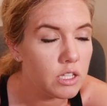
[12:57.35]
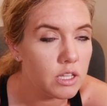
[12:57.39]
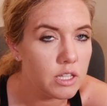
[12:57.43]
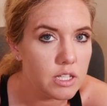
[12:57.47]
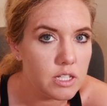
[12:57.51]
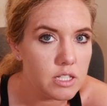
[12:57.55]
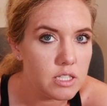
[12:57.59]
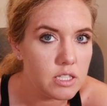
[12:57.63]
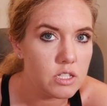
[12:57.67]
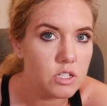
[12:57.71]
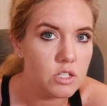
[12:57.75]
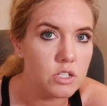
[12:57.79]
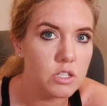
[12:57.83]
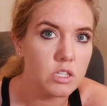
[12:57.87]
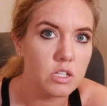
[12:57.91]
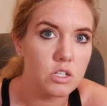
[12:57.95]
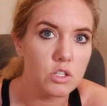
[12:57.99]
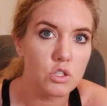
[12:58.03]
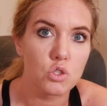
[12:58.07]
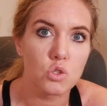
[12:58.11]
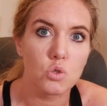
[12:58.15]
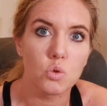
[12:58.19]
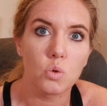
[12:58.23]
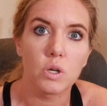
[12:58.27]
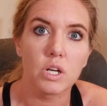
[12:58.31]
listen to their
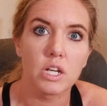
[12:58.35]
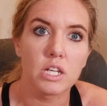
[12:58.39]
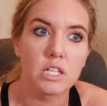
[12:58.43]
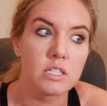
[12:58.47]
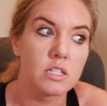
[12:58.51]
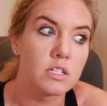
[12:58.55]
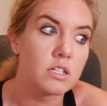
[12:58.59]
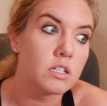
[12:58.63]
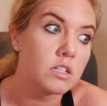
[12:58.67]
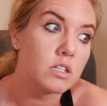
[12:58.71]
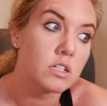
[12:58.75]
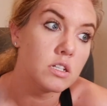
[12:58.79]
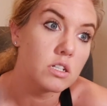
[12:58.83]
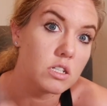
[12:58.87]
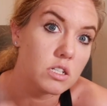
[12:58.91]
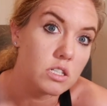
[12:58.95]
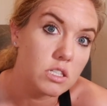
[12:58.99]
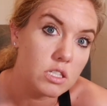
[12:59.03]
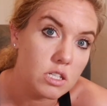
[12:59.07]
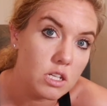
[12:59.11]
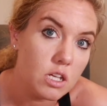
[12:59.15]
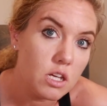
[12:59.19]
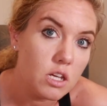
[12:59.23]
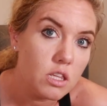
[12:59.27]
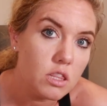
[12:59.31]
stories and
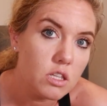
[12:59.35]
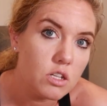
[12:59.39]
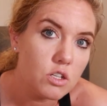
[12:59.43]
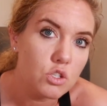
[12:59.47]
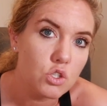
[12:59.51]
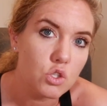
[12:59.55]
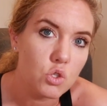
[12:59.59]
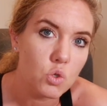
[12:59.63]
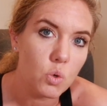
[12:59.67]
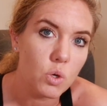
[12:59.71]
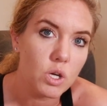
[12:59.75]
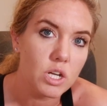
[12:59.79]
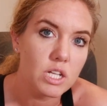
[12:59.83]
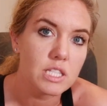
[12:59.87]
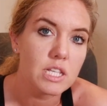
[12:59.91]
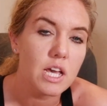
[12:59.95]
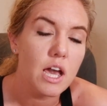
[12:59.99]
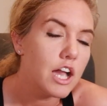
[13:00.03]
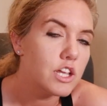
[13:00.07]
understand their stories,